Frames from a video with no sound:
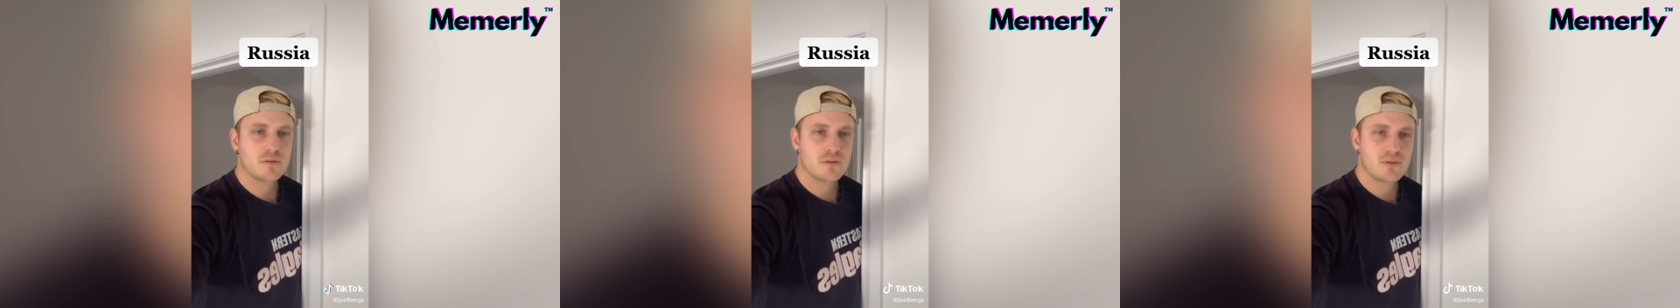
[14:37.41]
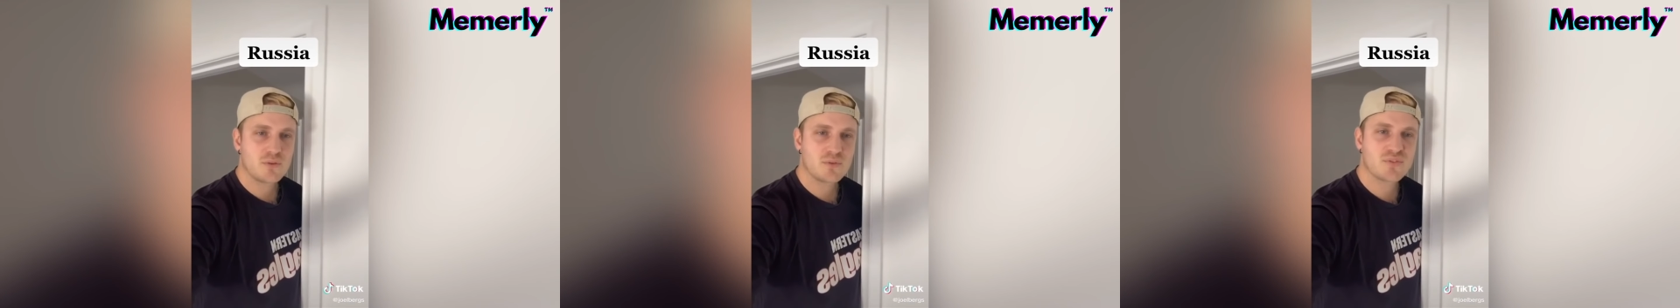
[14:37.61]

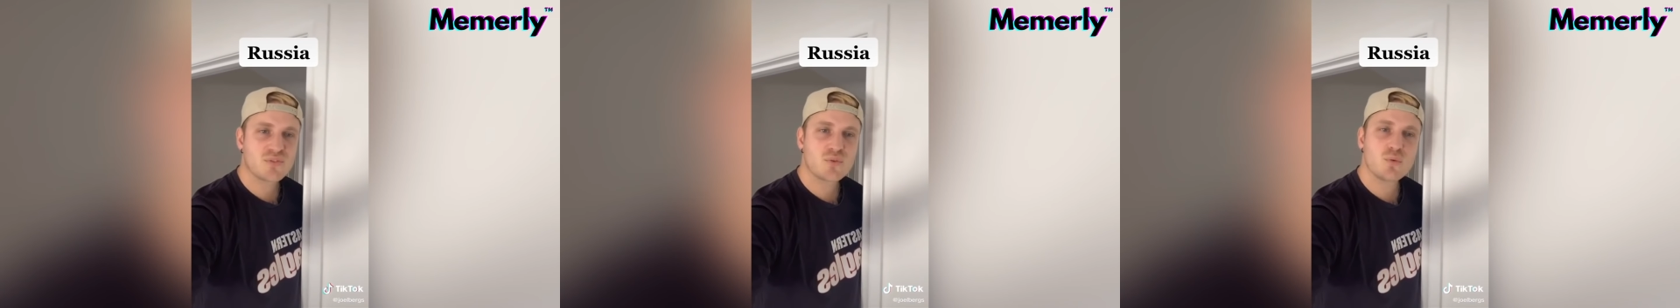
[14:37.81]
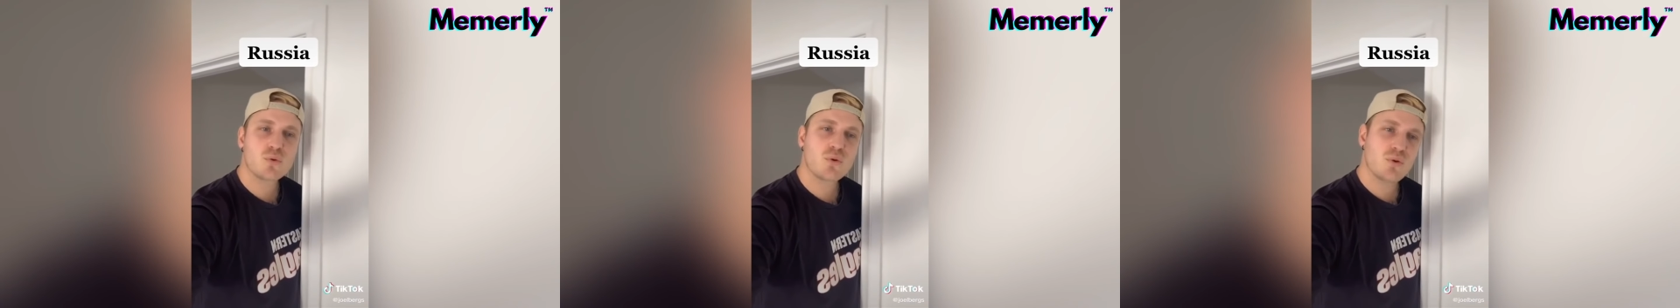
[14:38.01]
Your
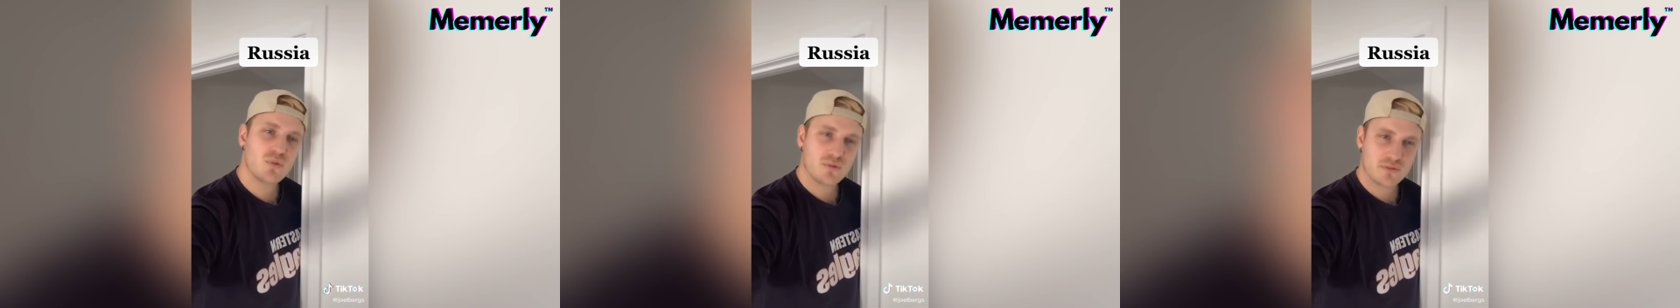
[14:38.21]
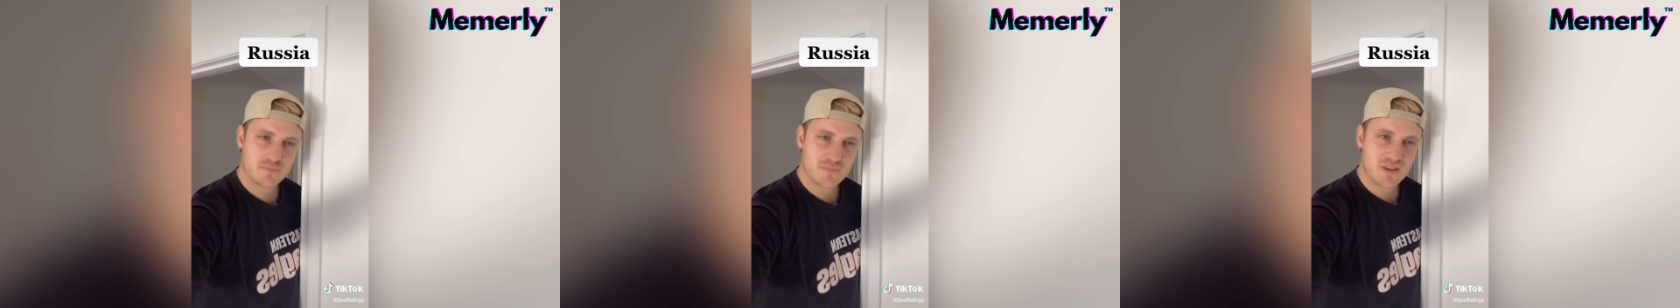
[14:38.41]
school
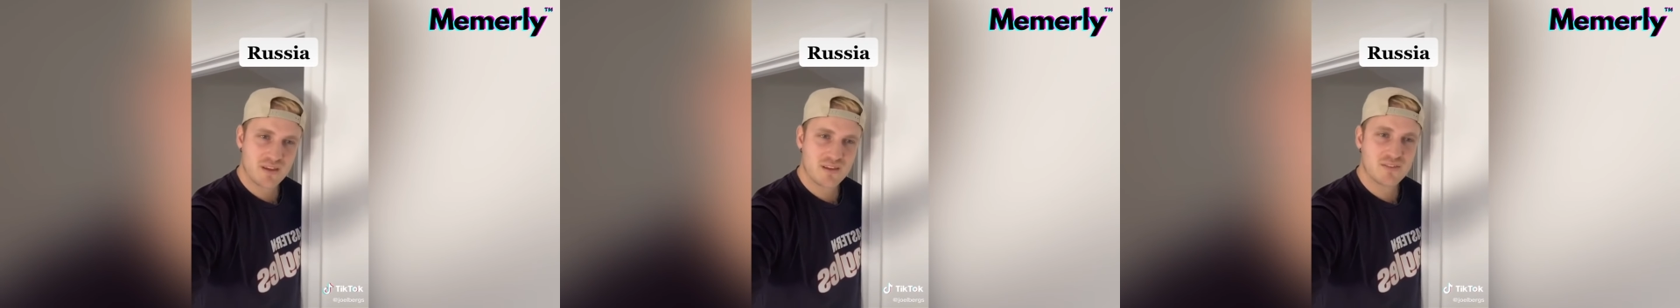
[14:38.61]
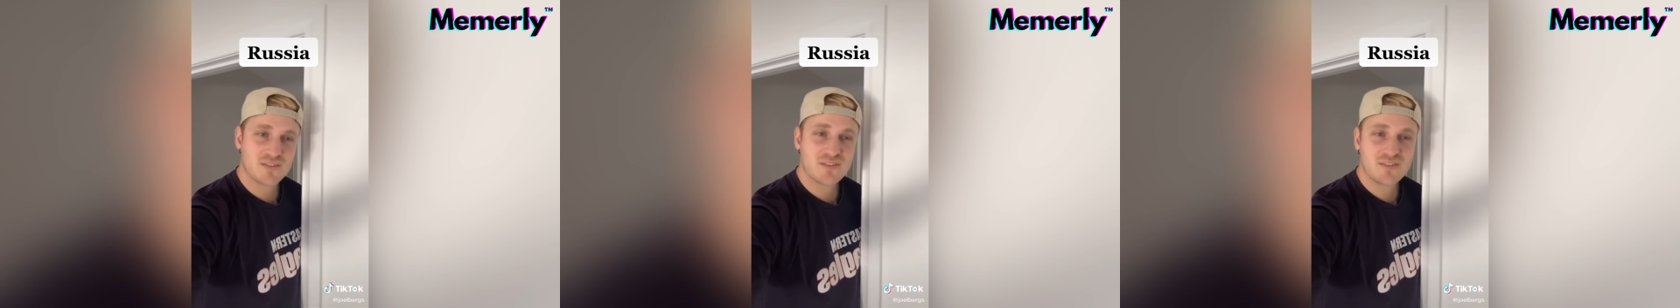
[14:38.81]
called me and
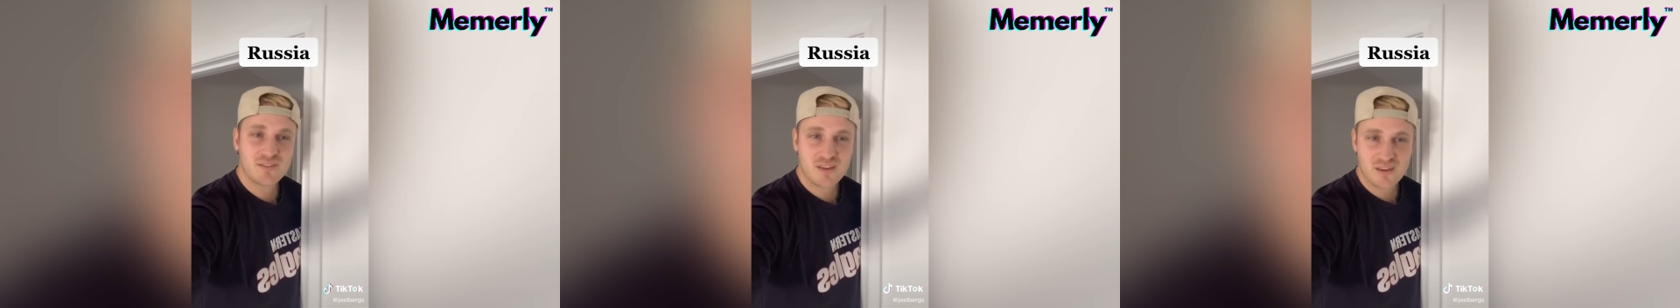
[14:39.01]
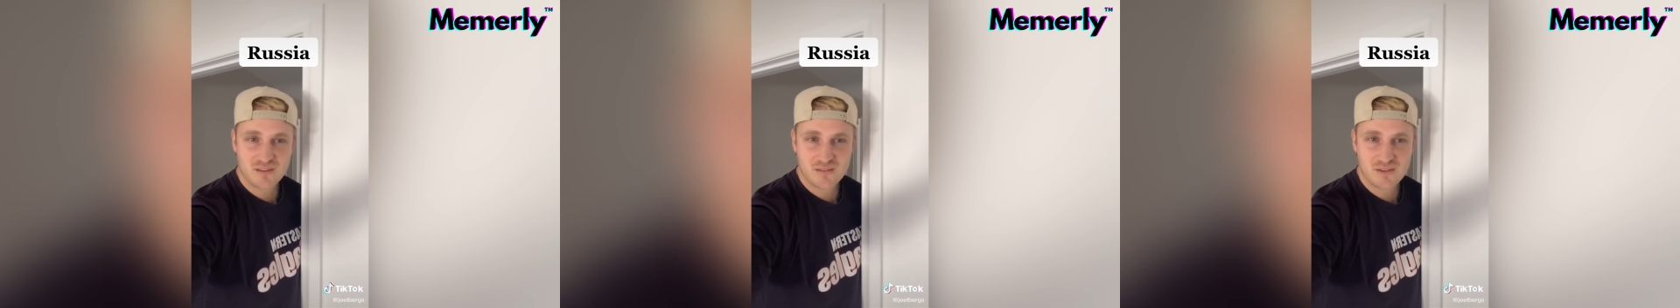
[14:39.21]

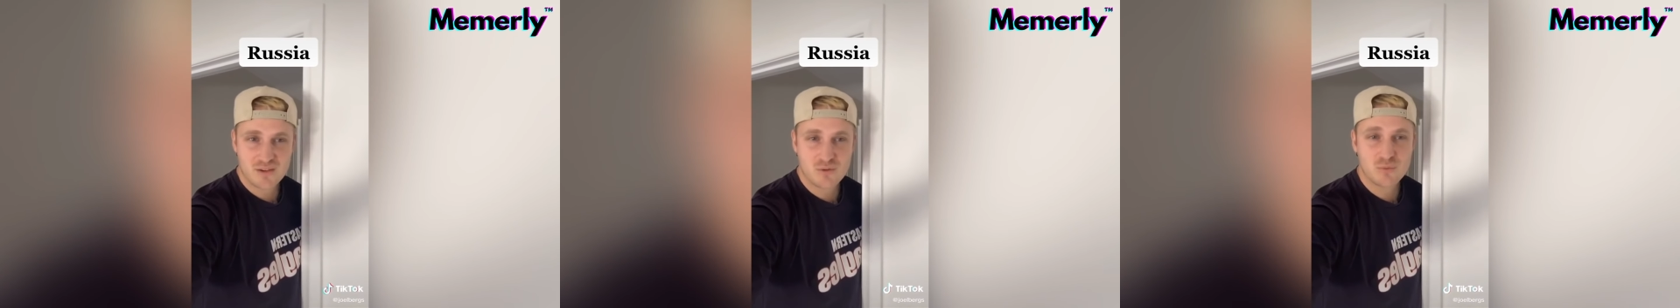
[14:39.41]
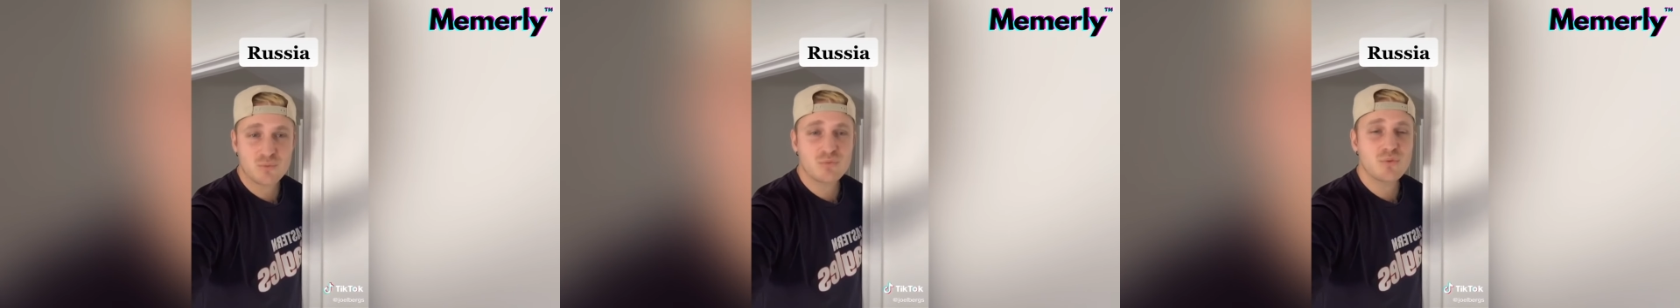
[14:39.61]
said that
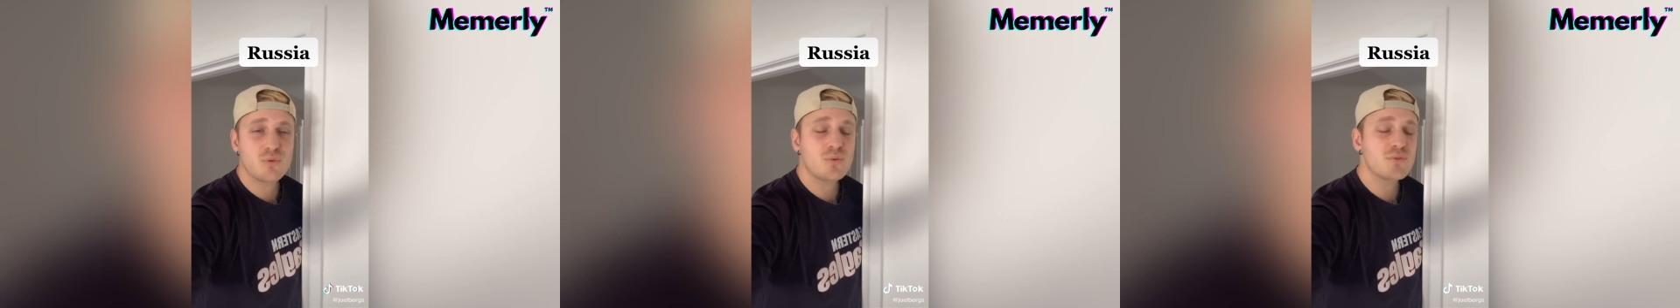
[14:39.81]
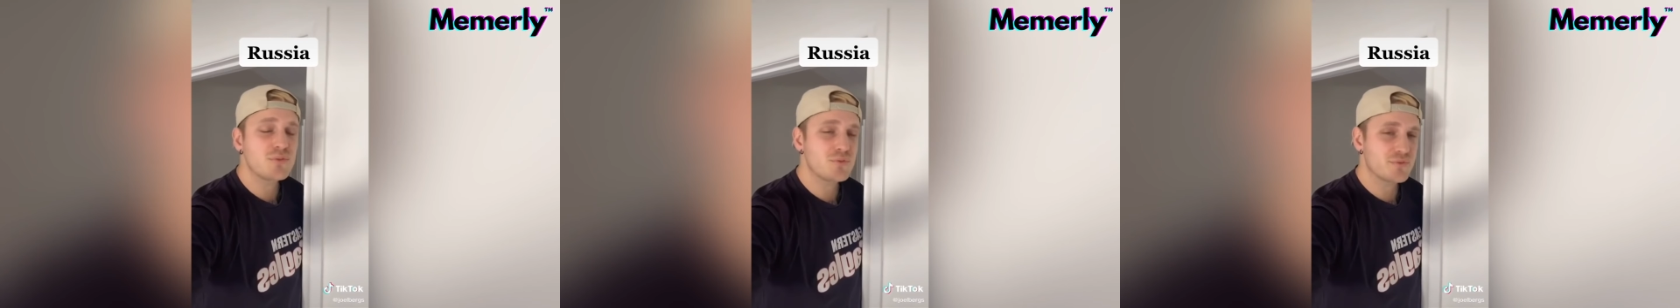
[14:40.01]
you told your